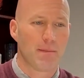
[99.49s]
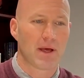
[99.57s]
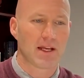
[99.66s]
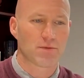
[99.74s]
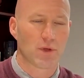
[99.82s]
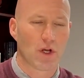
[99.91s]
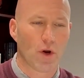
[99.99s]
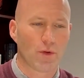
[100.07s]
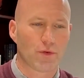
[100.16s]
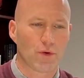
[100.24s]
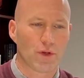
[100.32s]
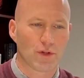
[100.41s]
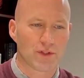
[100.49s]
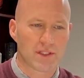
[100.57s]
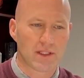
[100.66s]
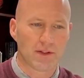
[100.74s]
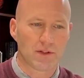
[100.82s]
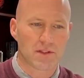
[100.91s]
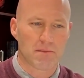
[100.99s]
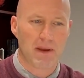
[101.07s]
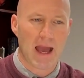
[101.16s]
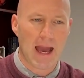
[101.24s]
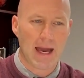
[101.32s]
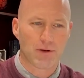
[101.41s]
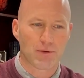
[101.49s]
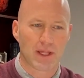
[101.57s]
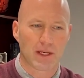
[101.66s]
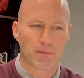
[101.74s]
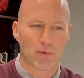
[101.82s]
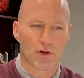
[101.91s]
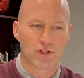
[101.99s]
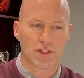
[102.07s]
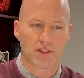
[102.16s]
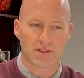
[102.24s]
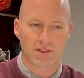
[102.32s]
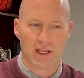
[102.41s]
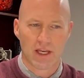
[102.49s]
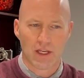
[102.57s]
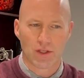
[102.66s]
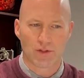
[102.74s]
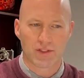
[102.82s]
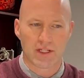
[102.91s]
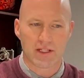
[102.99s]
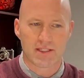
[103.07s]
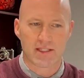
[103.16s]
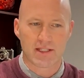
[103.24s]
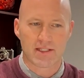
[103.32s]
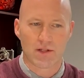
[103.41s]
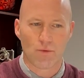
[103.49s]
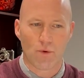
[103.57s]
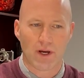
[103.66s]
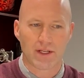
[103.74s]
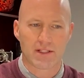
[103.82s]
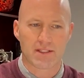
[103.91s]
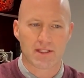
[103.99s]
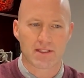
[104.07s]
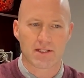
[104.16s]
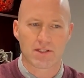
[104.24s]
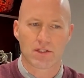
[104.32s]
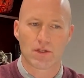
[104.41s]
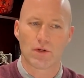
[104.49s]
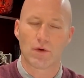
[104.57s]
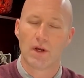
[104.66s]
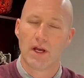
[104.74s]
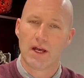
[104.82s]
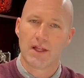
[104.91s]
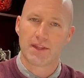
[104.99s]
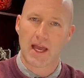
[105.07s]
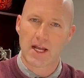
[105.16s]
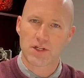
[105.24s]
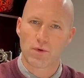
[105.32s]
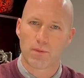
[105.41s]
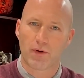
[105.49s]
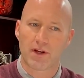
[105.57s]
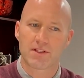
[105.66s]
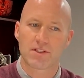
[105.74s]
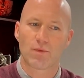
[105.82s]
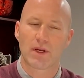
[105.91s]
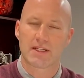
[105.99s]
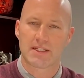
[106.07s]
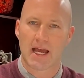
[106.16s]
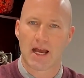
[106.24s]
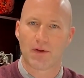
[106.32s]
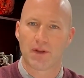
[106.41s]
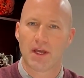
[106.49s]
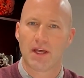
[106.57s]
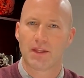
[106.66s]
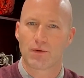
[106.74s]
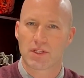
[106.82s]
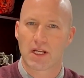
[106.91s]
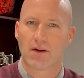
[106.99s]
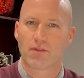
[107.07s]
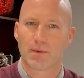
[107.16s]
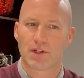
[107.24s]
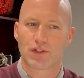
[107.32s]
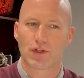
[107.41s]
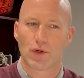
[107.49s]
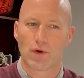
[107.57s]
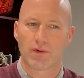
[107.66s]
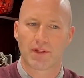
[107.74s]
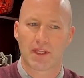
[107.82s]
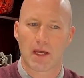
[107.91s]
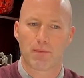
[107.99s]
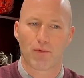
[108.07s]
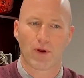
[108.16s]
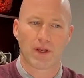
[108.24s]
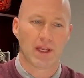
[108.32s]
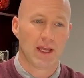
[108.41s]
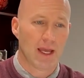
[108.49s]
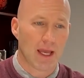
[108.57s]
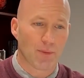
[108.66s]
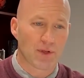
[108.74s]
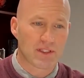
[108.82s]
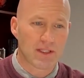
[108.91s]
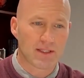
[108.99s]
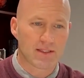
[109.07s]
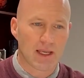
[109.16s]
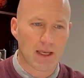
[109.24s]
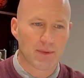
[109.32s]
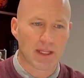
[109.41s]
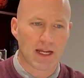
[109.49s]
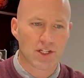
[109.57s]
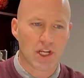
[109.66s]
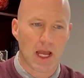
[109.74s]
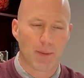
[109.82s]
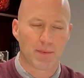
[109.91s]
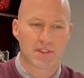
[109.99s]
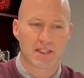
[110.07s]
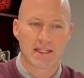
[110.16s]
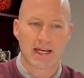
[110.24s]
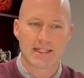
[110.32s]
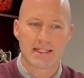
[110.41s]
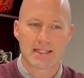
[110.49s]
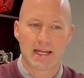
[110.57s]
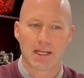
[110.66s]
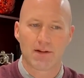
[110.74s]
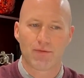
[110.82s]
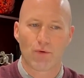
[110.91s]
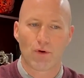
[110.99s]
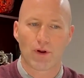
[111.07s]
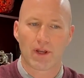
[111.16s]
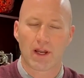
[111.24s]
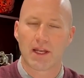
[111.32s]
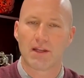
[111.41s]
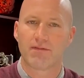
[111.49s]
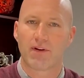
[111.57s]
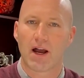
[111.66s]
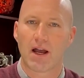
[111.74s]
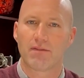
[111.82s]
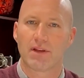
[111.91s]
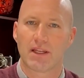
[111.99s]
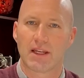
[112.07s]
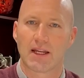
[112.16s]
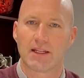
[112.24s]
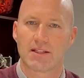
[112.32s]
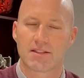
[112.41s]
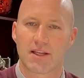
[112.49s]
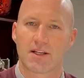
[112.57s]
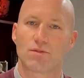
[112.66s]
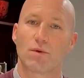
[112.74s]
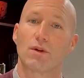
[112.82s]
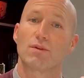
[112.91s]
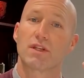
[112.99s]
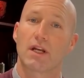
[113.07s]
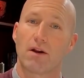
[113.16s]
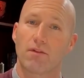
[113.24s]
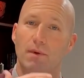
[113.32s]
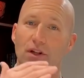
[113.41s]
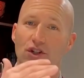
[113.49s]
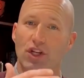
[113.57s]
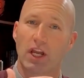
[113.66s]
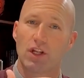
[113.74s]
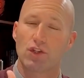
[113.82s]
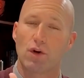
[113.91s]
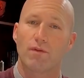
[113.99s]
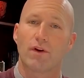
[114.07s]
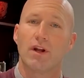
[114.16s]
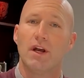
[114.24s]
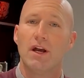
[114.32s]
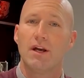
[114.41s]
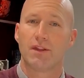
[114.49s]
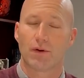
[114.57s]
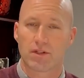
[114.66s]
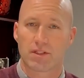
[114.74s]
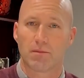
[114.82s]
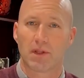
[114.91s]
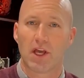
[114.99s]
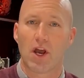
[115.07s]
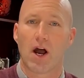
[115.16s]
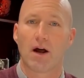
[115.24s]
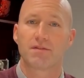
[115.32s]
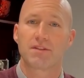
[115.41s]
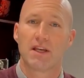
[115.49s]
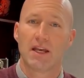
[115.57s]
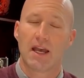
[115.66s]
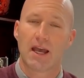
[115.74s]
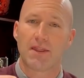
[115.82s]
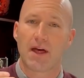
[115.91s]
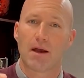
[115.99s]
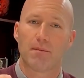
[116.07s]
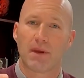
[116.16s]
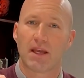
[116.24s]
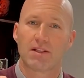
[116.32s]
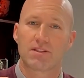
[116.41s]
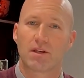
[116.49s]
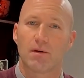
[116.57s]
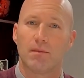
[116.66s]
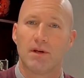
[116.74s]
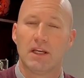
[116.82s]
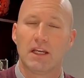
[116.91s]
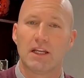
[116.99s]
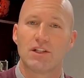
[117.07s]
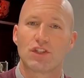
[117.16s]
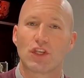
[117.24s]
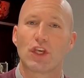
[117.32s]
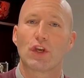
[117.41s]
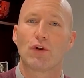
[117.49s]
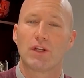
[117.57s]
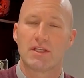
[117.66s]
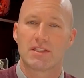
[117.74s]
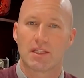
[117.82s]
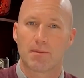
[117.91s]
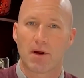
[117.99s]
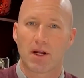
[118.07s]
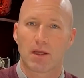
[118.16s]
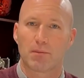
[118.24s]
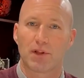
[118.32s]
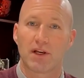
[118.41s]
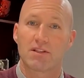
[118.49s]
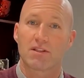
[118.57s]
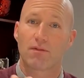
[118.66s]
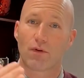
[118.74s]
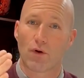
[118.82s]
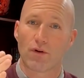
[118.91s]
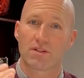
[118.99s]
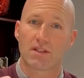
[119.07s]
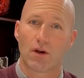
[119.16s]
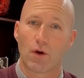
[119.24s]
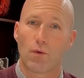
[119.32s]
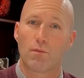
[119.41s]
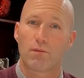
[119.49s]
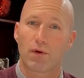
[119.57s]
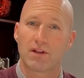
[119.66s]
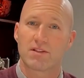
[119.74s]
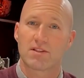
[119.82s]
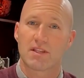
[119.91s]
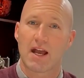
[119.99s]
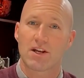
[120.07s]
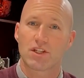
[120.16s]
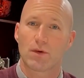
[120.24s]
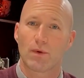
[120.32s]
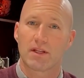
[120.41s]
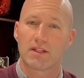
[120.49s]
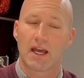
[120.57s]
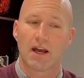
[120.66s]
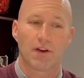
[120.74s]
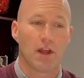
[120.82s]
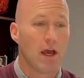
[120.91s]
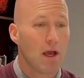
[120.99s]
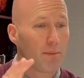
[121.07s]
But as we go through it, you'll see that there's a pattern that emerges. You'll see in sixty-one and sixty-two, the actual prices went down. There was a government turnover at that point. And we see the same that actually happens in nineteen ninety-four, ninety-five, and ninety-six, where there was a government changeover, there were some layoffs, and that made some insecurities in the marketplace. And of course, the home prices actually went down.